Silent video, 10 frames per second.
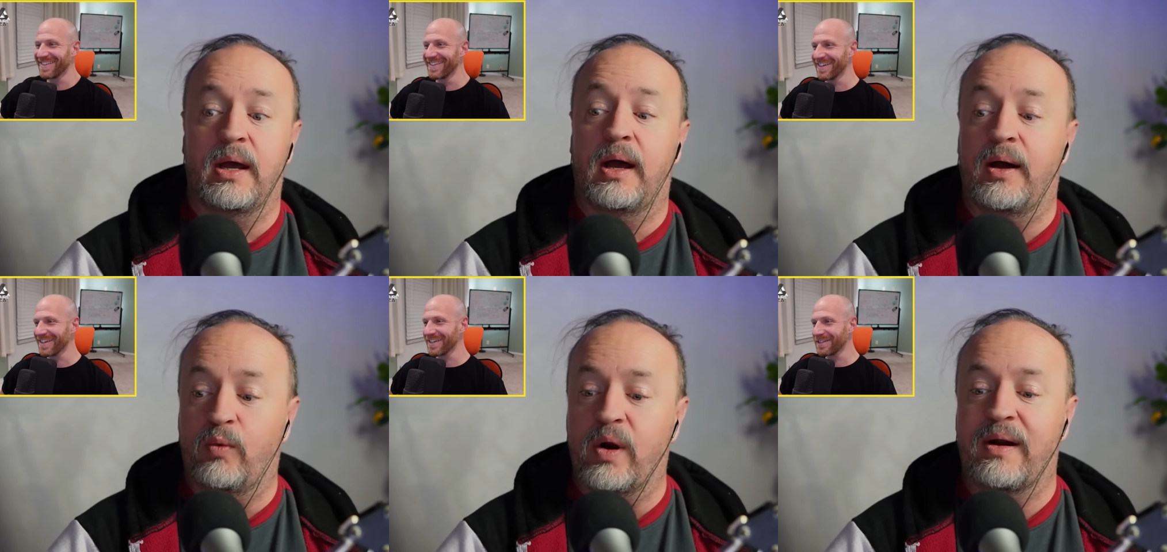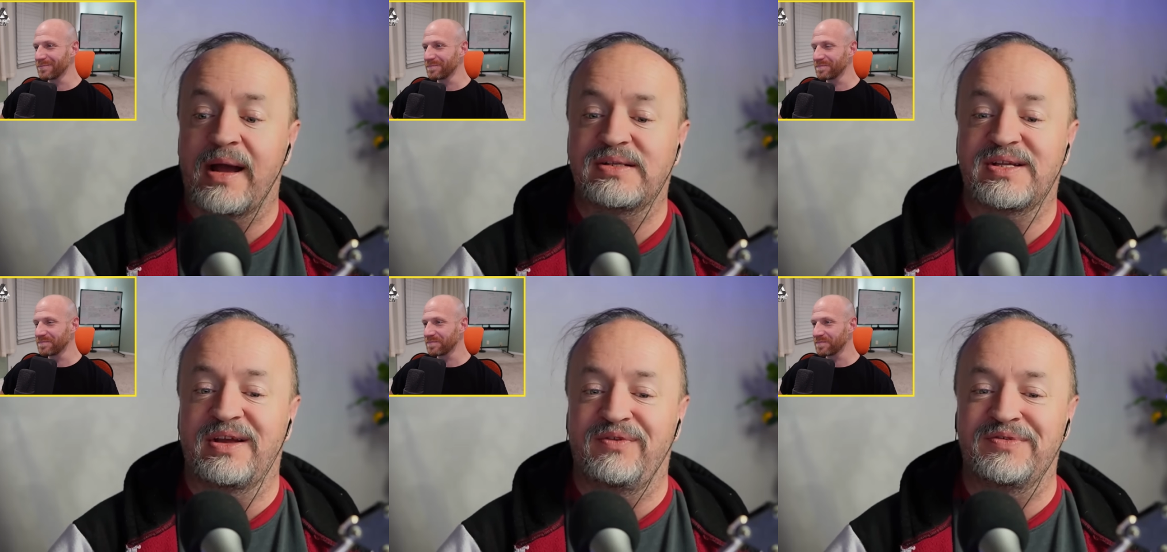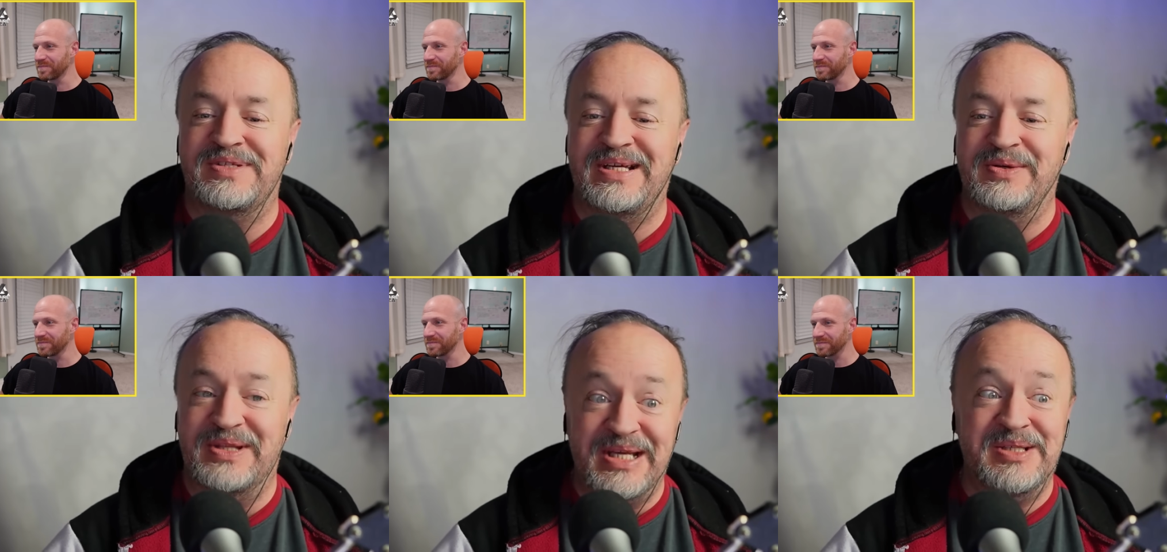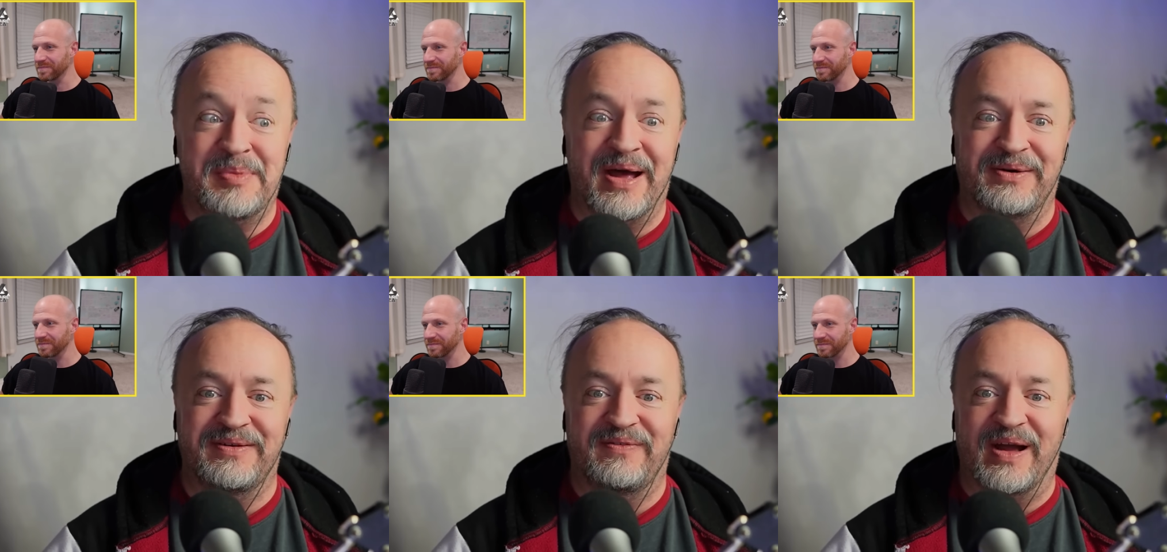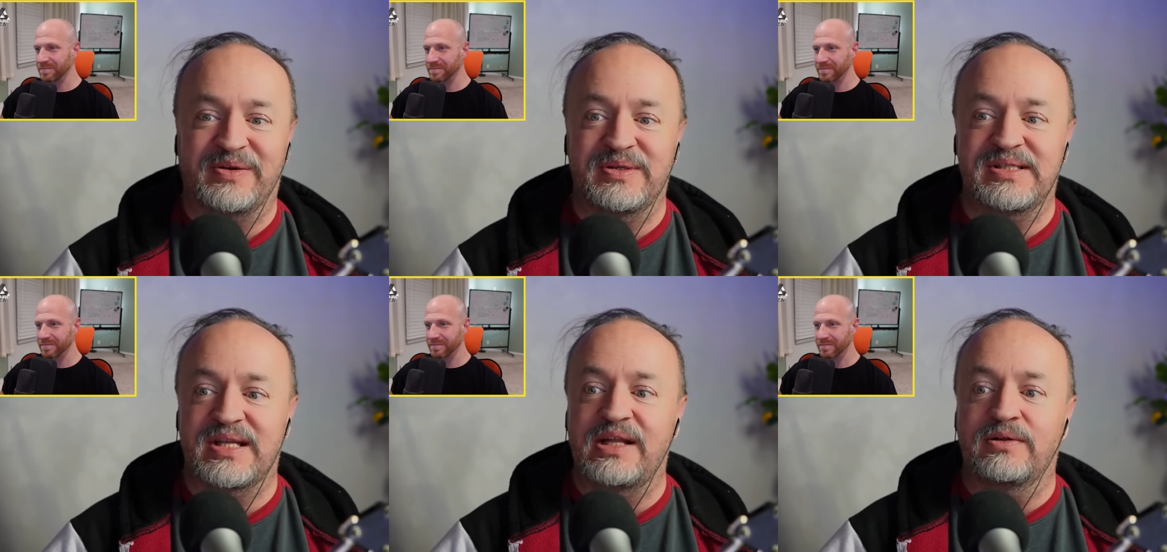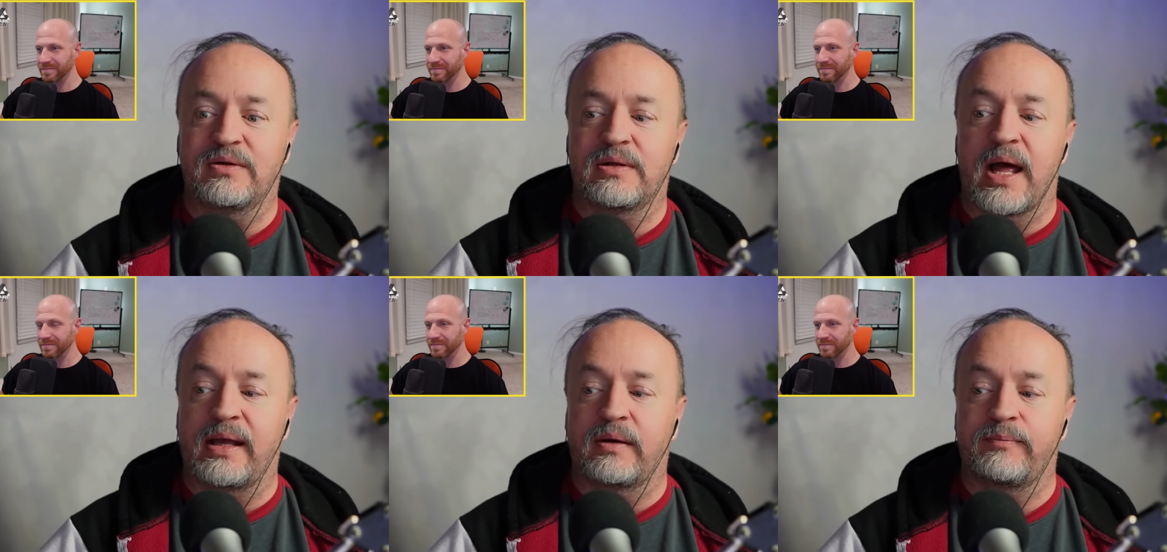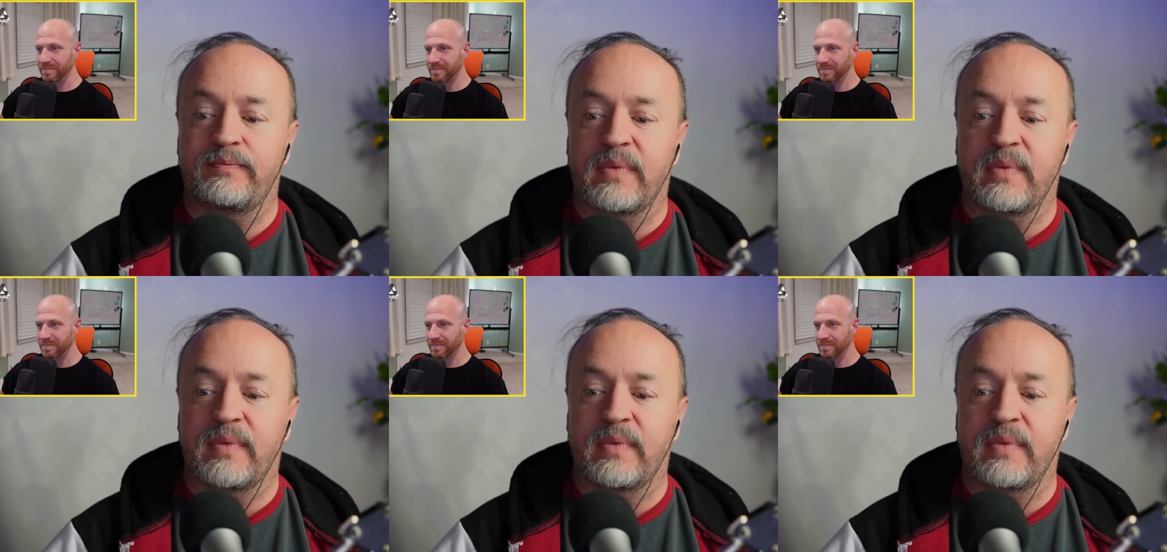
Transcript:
Speaker 1: Uh, whereas if you've seen these battery factories, they look like